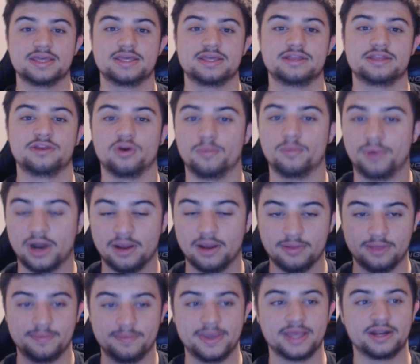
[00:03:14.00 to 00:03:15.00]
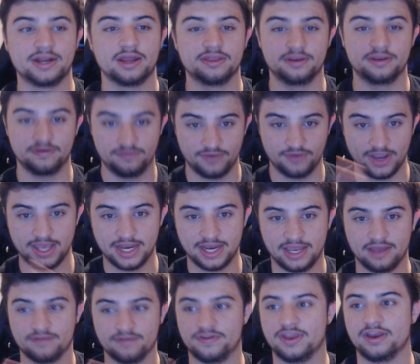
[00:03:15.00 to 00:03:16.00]
there'll probably be another
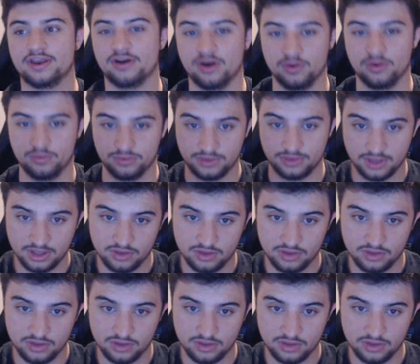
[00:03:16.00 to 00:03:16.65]
fighting of heroes,